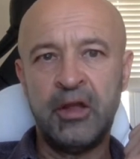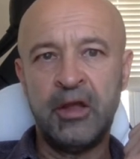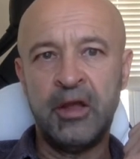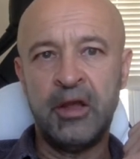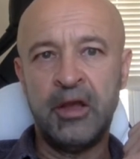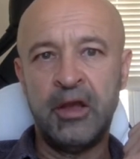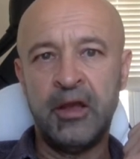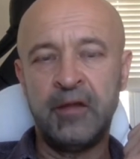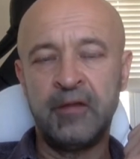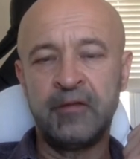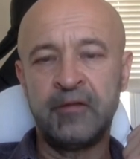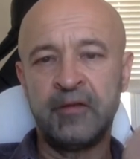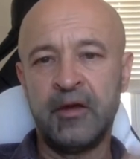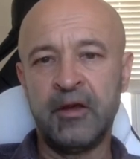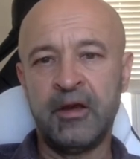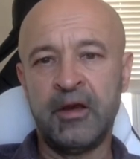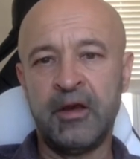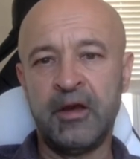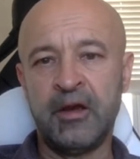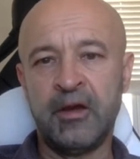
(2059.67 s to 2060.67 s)
And
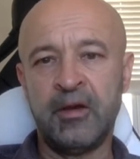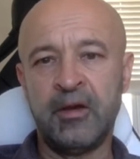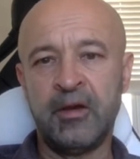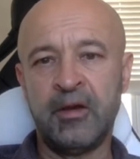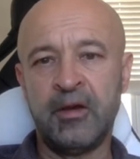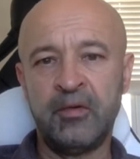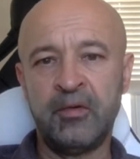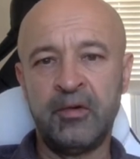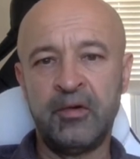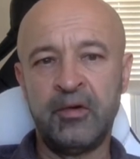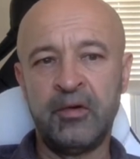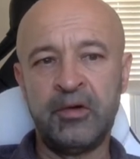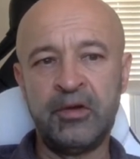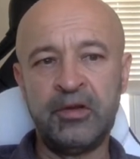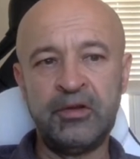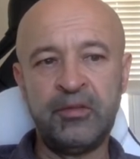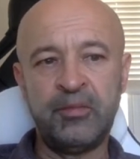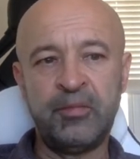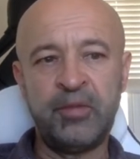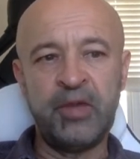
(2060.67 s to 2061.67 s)
uh,
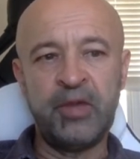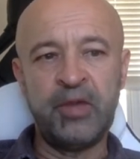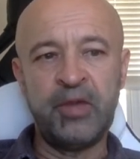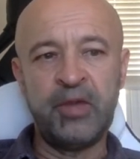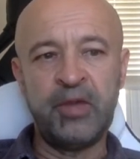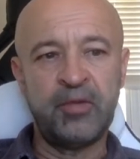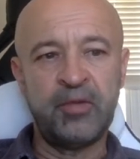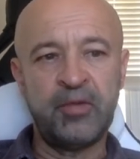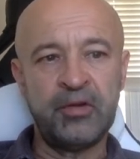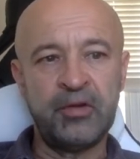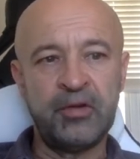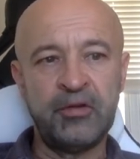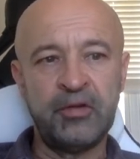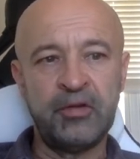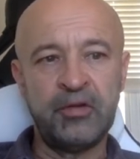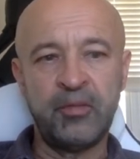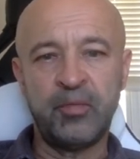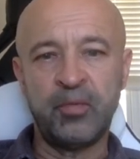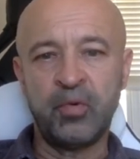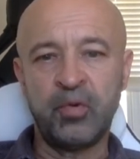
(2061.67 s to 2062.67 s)
in the paper and in the
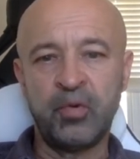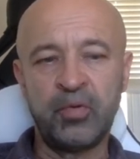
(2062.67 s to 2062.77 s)
book,